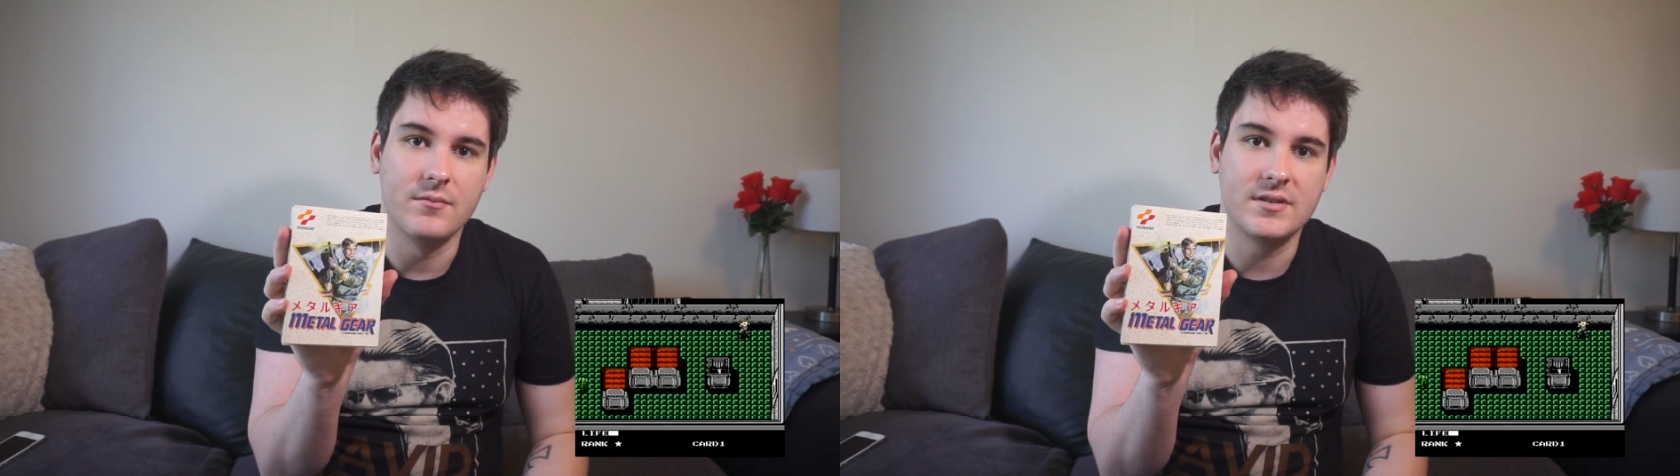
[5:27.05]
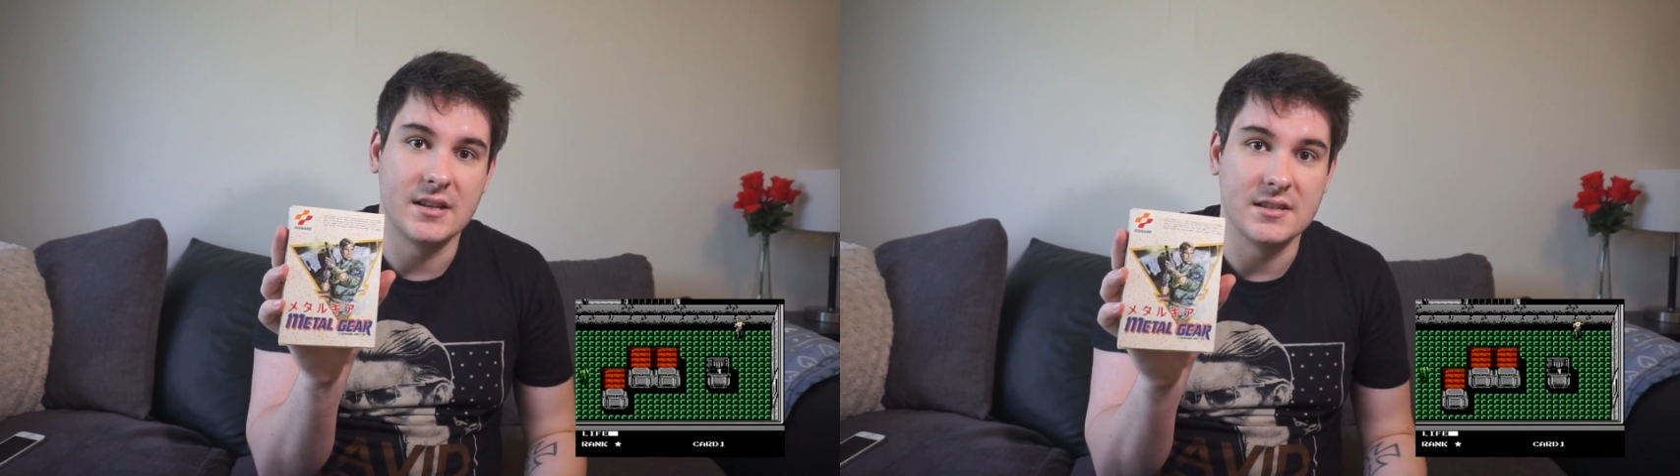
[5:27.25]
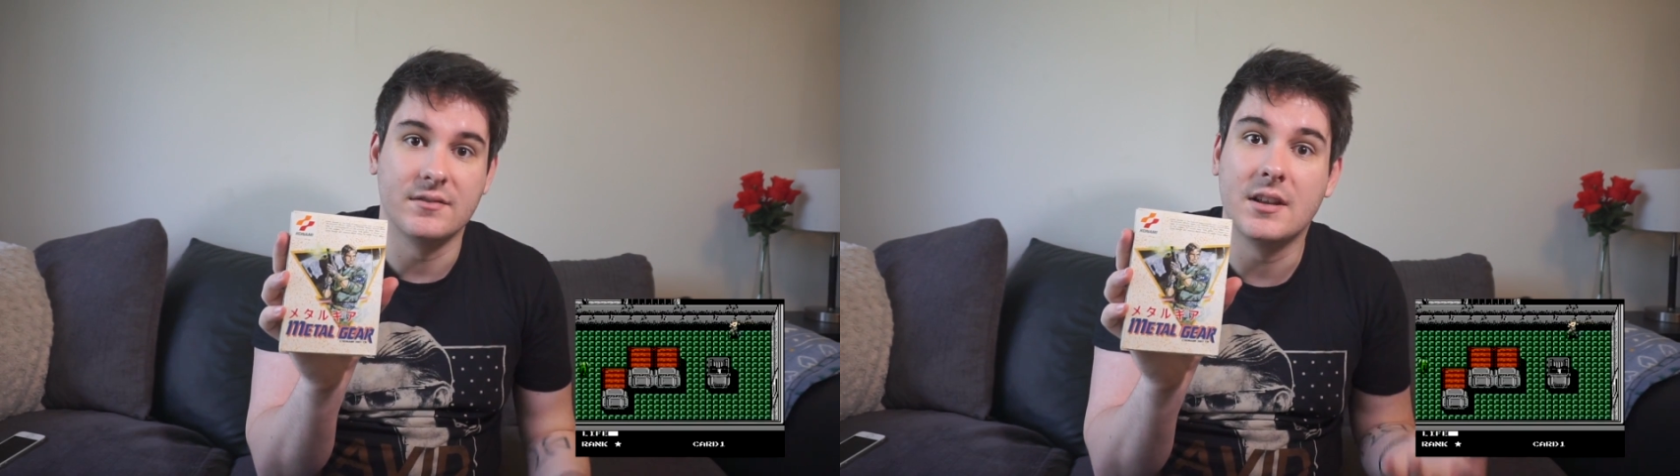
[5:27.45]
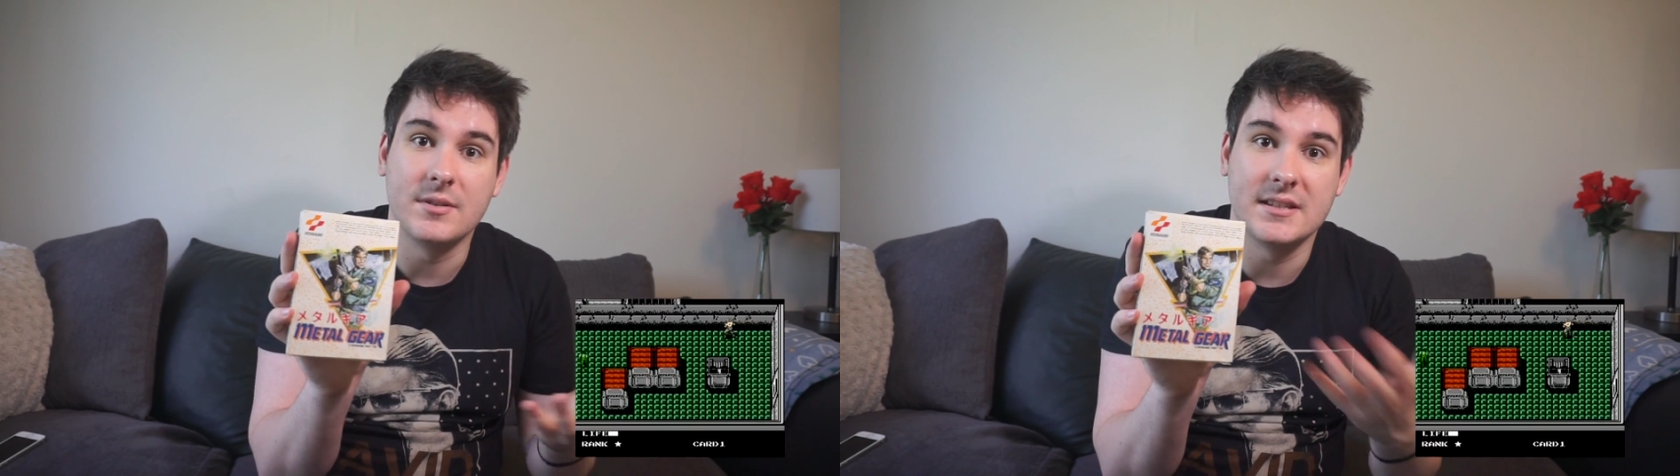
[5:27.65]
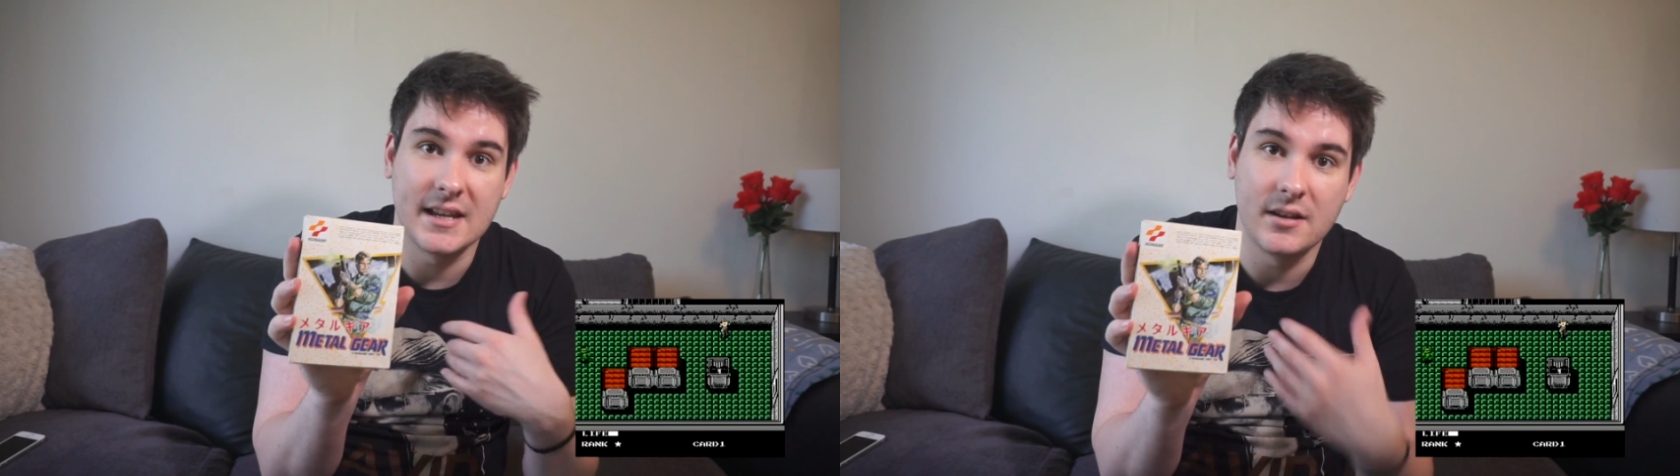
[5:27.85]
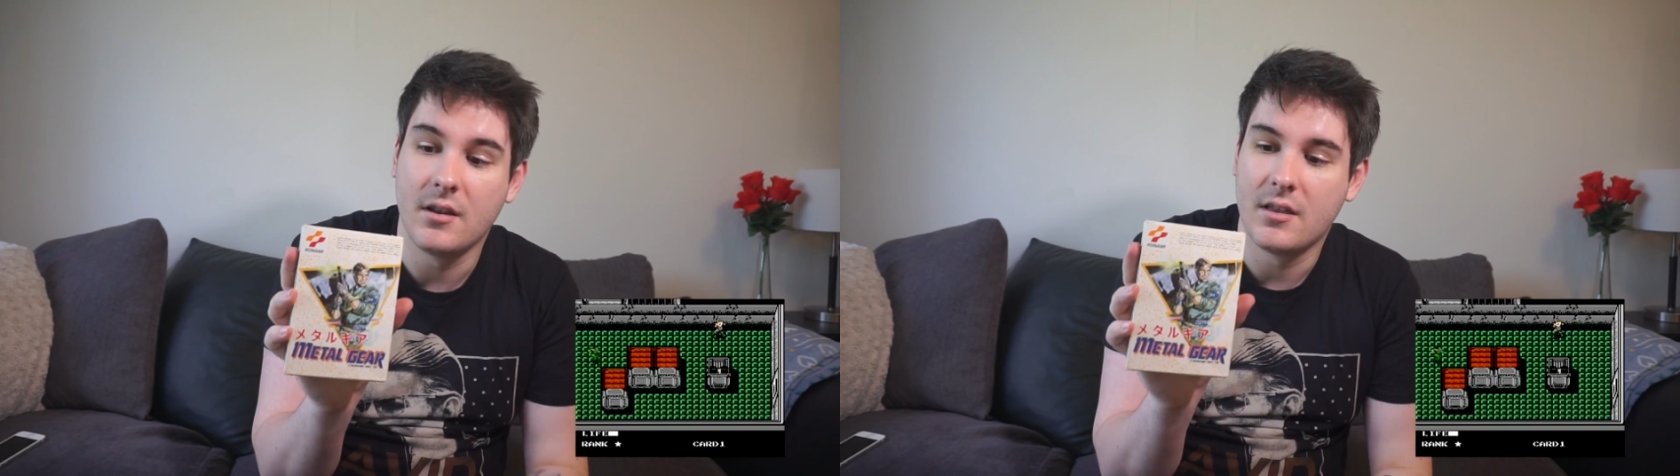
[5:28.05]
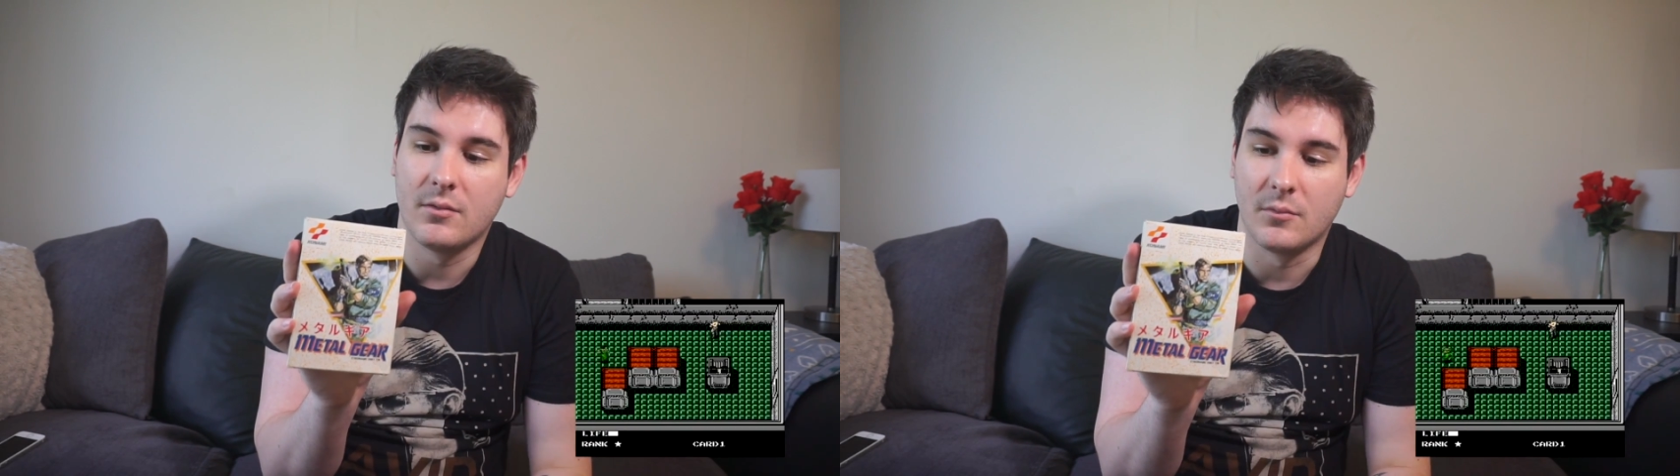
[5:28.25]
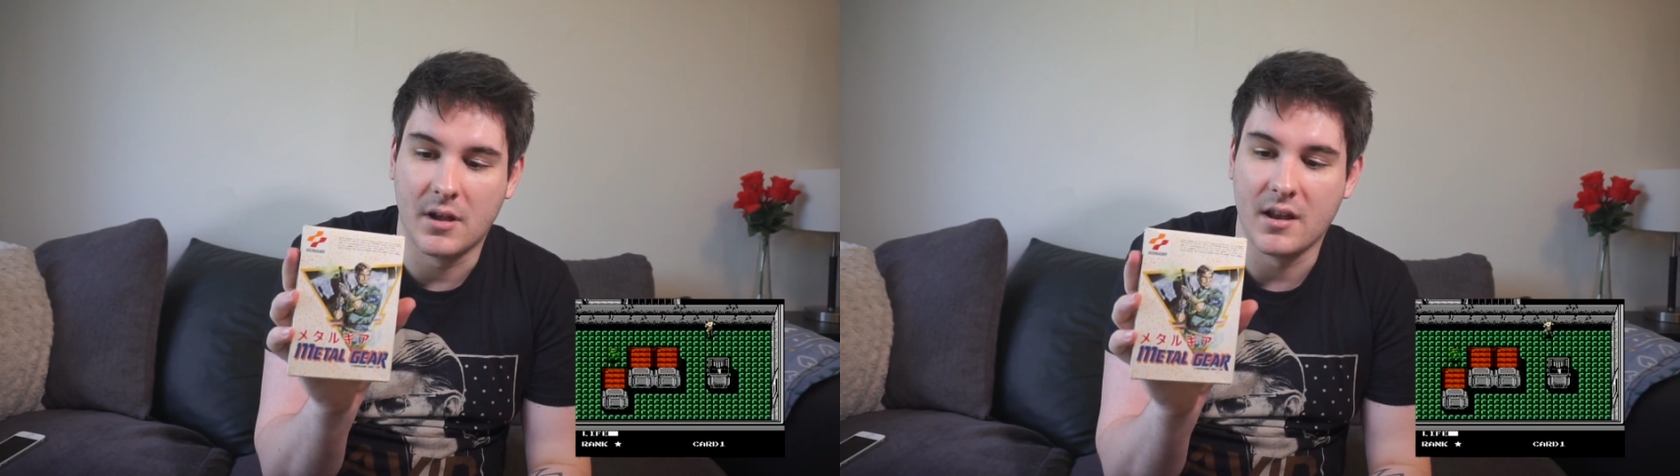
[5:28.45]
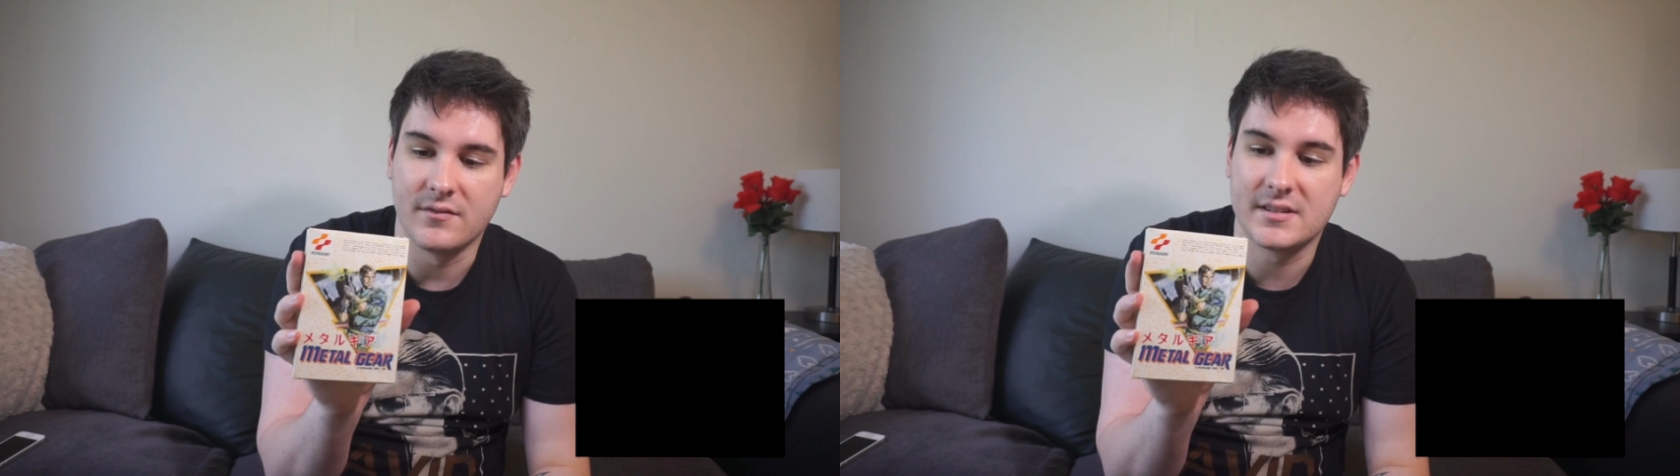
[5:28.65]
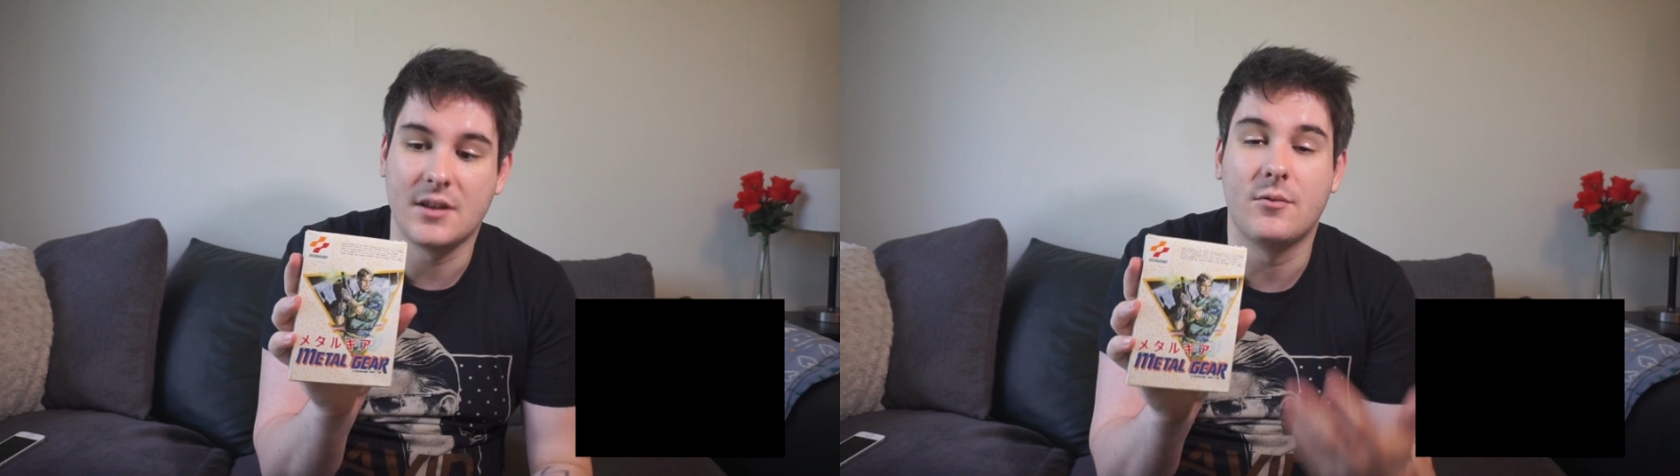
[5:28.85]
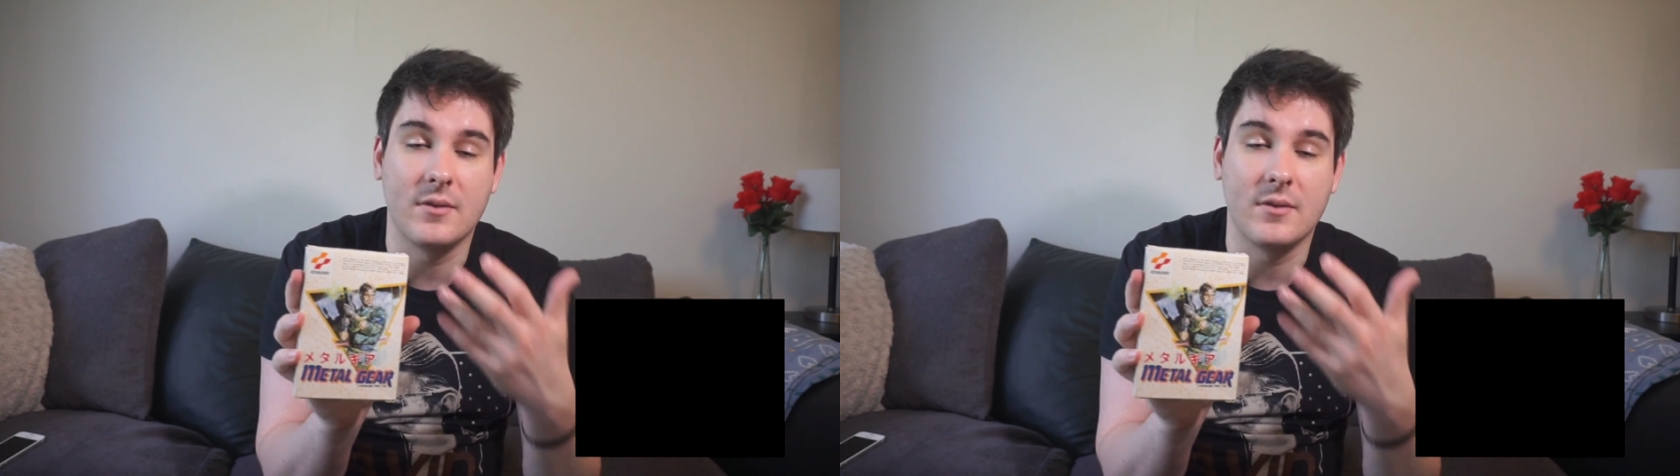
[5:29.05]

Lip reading: Sons of Liberty, kind of still